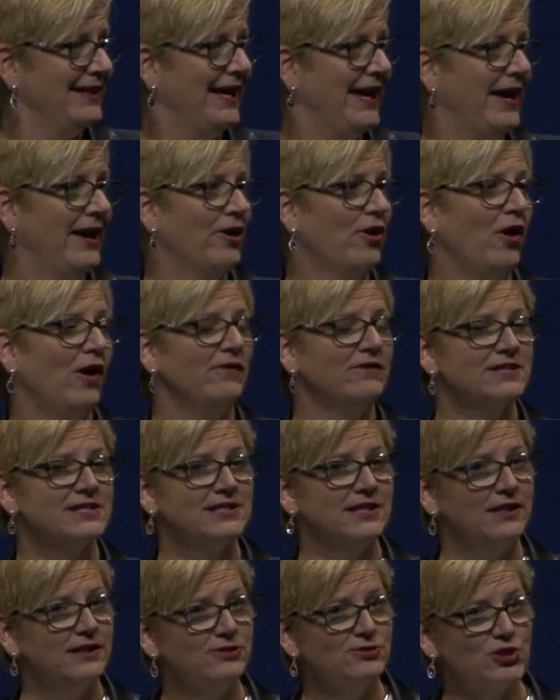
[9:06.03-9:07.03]
And all of a
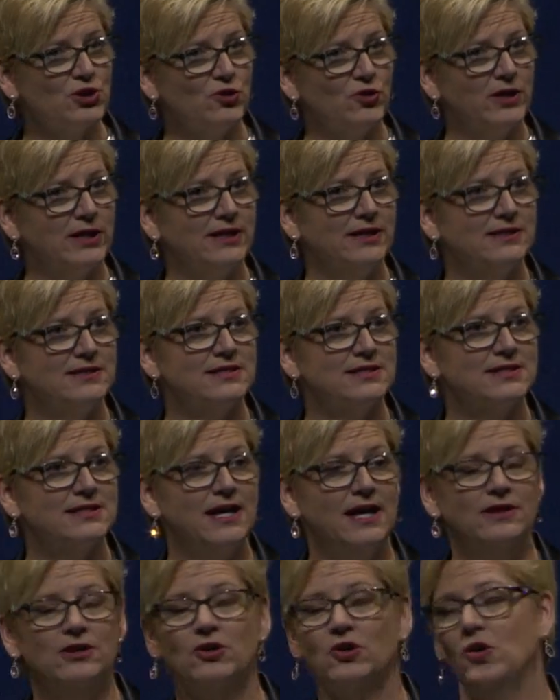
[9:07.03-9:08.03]
sudden, there was crickets,
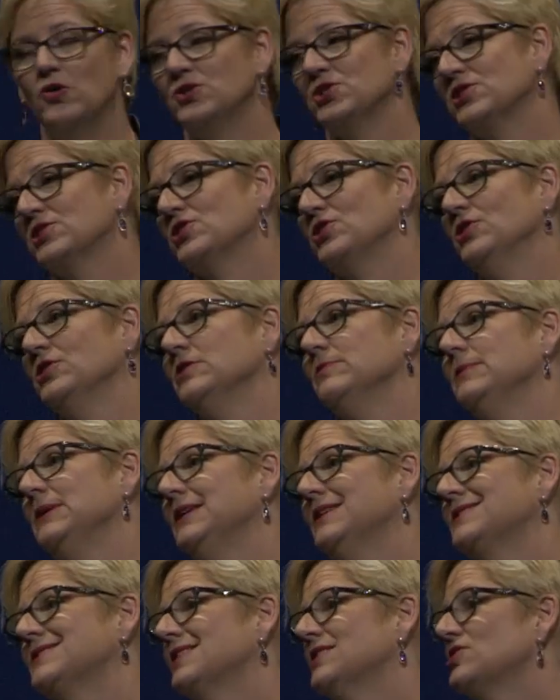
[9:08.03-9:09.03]
and the coaches turned to me
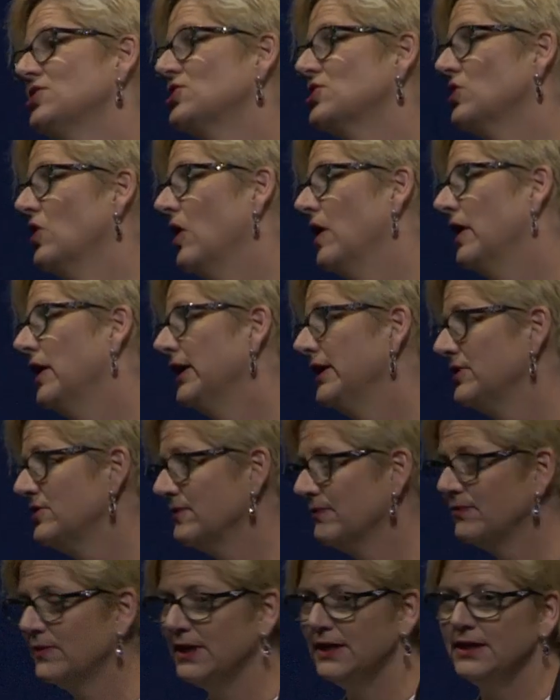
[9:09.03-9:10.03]
and said, "Sorry,
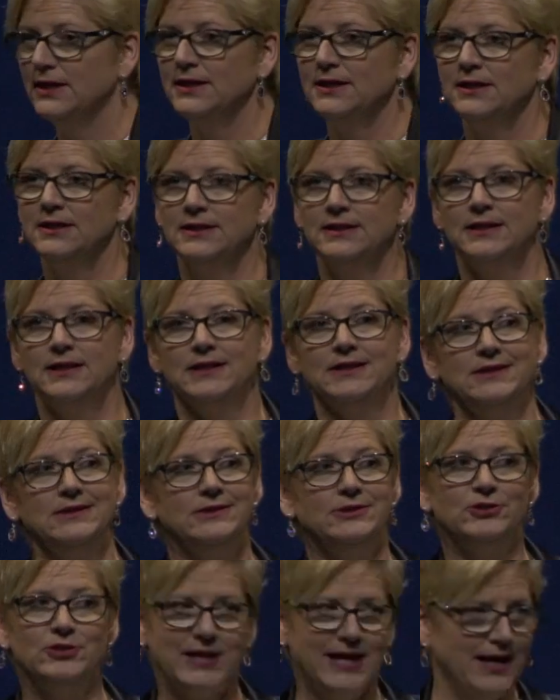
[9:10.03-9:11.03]

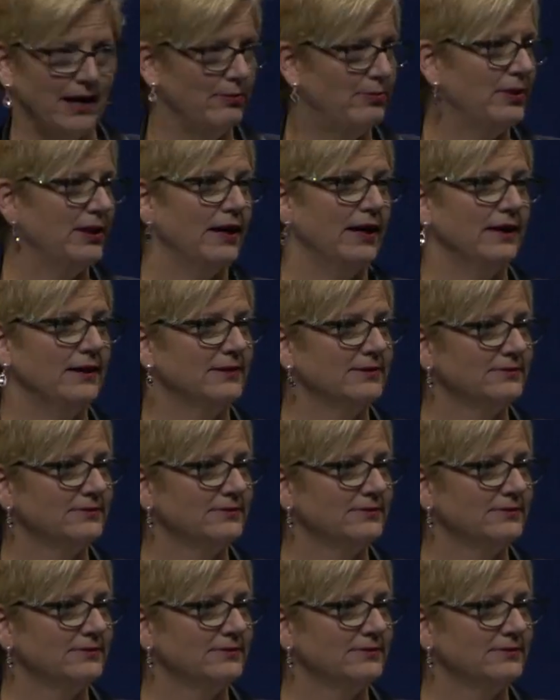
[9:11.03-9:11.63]
you can't play."